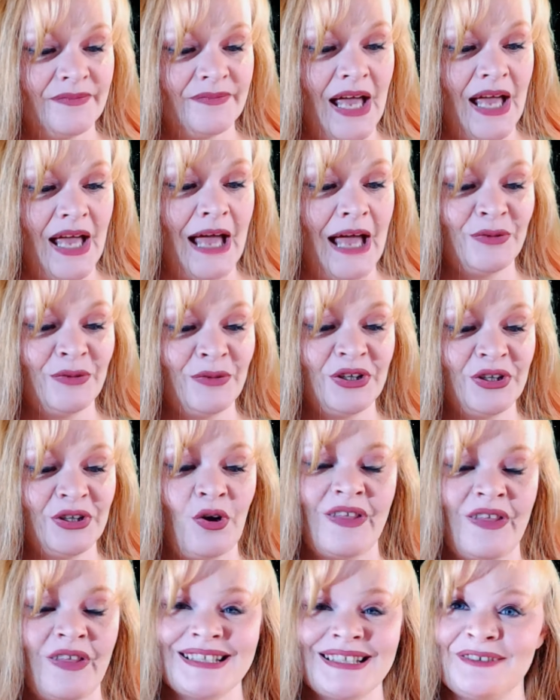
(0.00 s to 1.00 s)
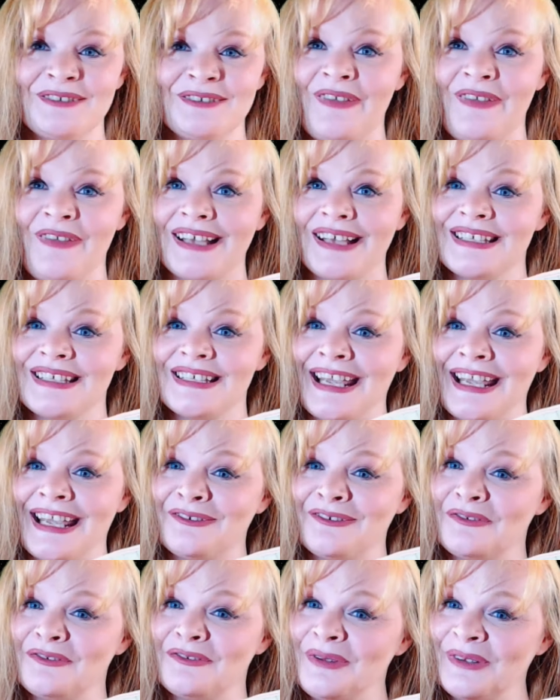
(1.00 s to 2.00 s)
I'm going to go that it's a fascinator
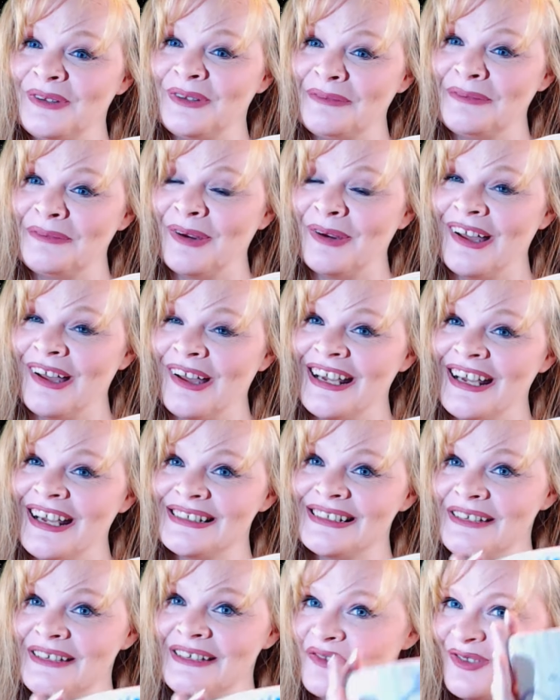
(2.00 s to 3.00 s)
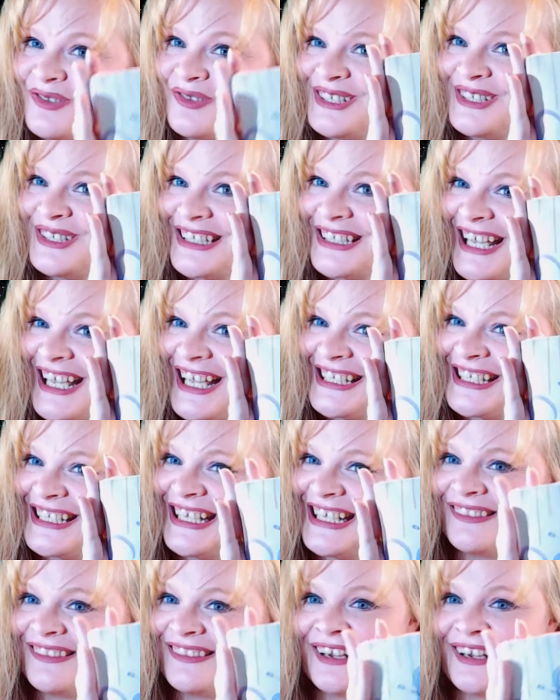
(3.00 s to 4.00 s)
of beauty products, even though they're just kind of
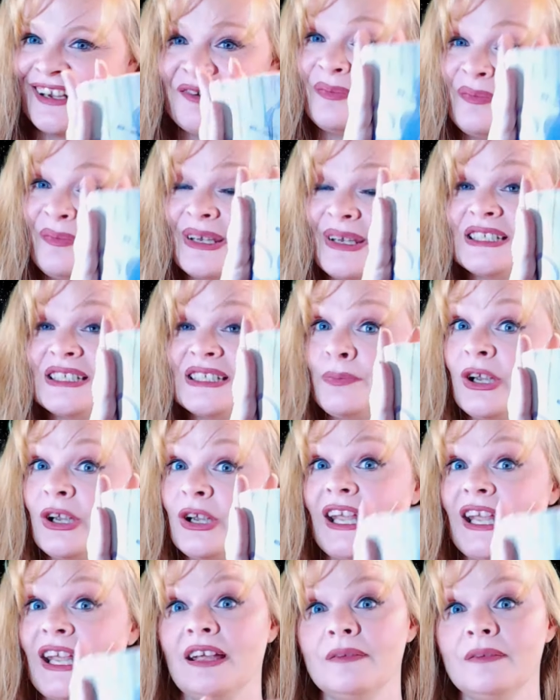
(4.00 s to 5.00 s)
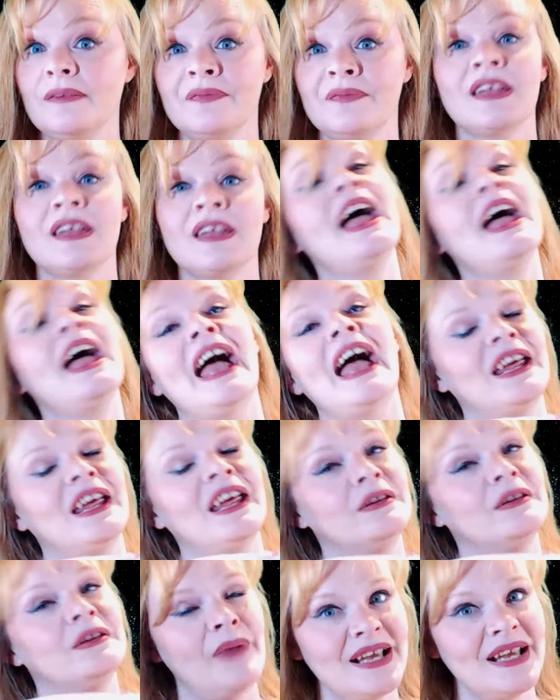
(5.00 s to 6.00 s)
sitting there, but it's pretty. And
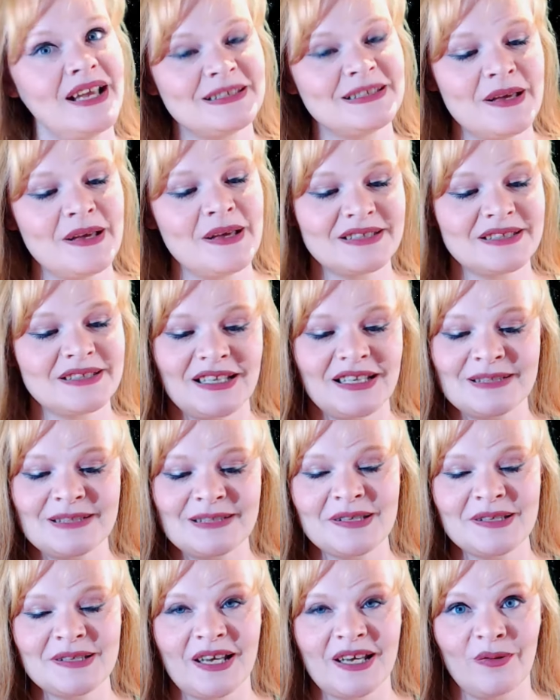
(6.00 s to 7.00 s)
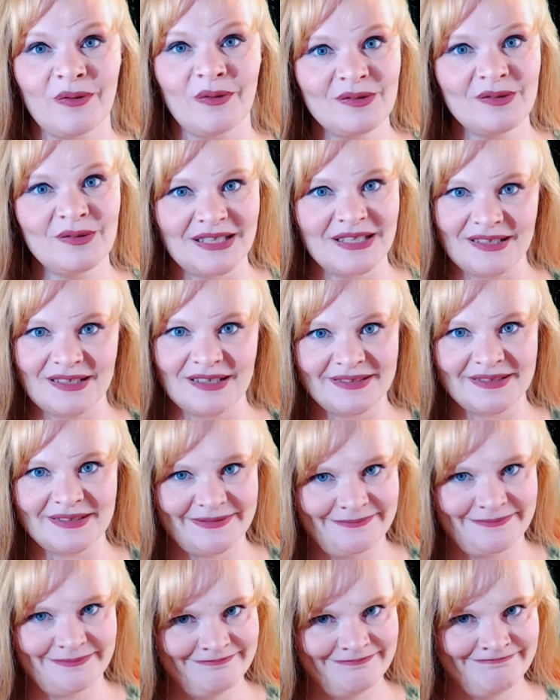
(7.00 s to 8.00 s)
mine smells good. It smells like roses
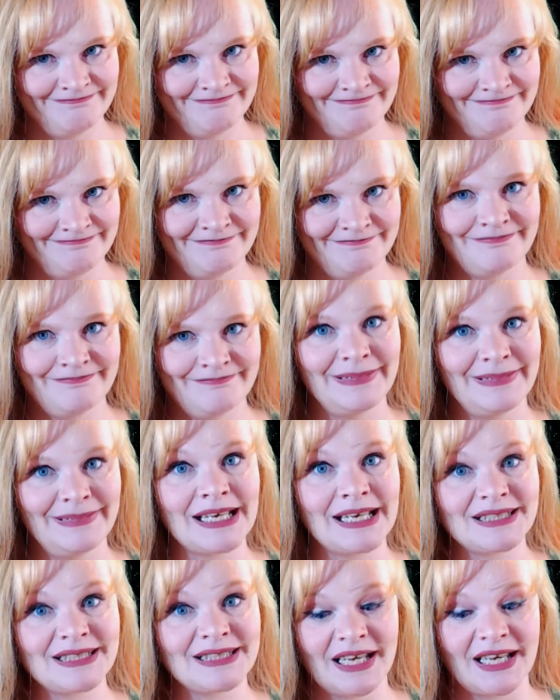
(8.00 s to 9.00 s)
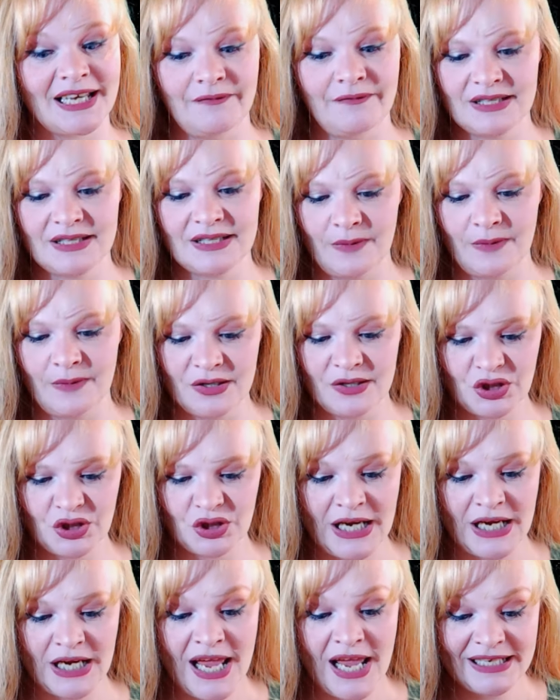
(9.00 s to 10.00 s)
because I got a face wash.
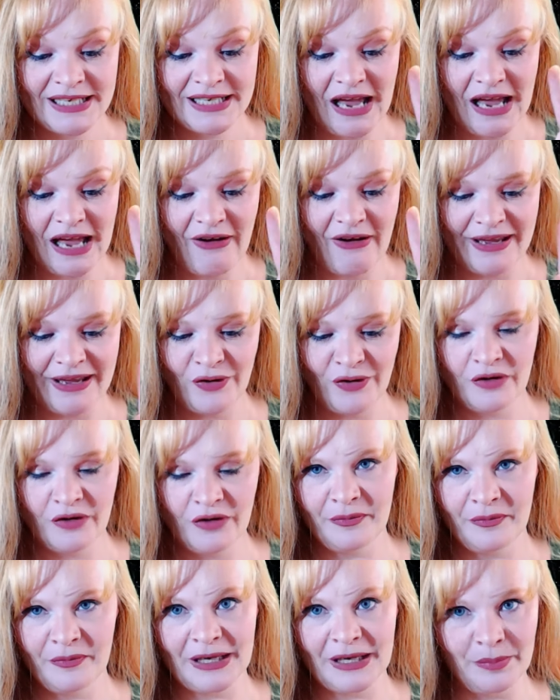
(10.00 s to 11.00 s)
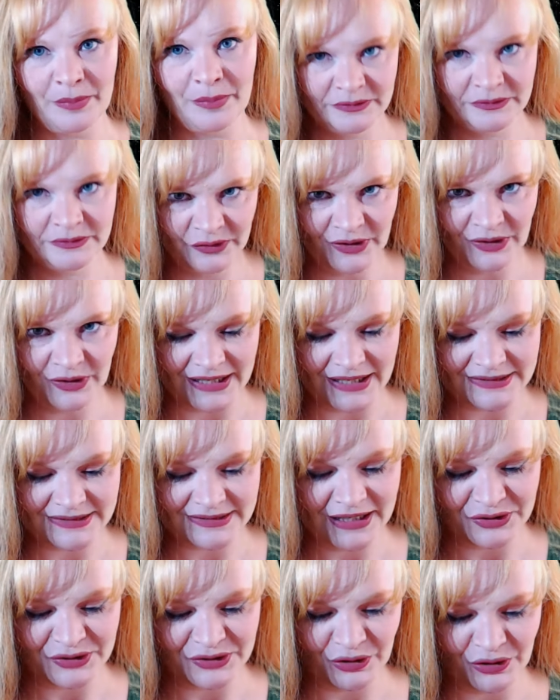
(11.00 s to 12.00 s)
Now, I have heard from a couple of you guys that
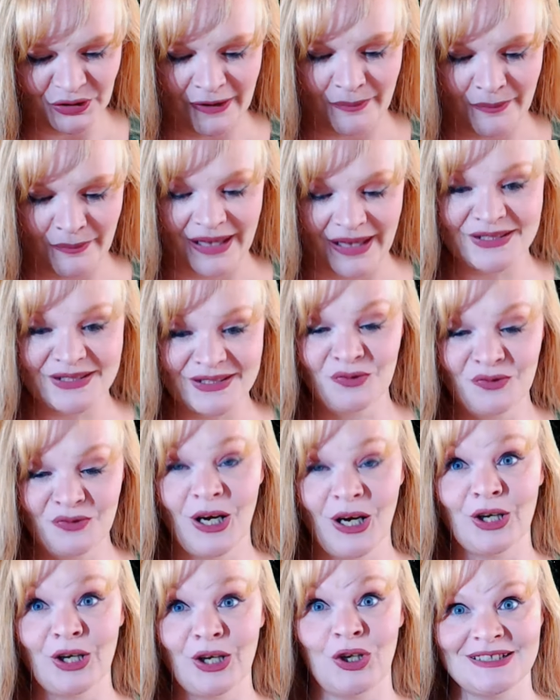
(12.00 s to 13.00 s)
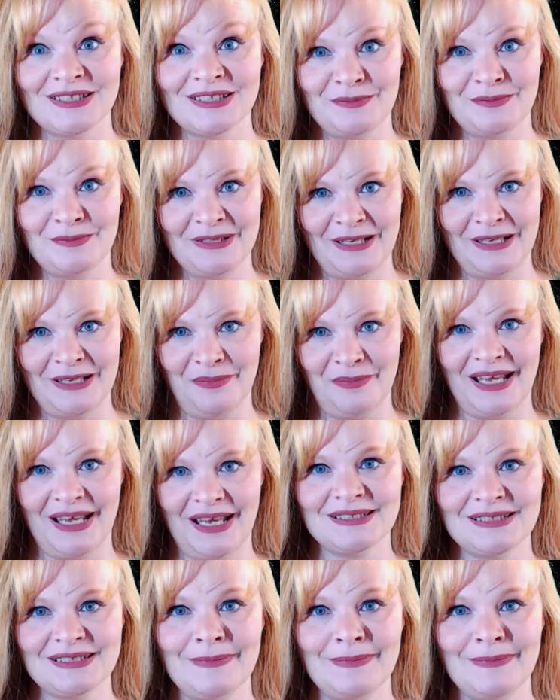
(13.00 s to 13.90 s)
got your glam bags, and you got awesome glam bags.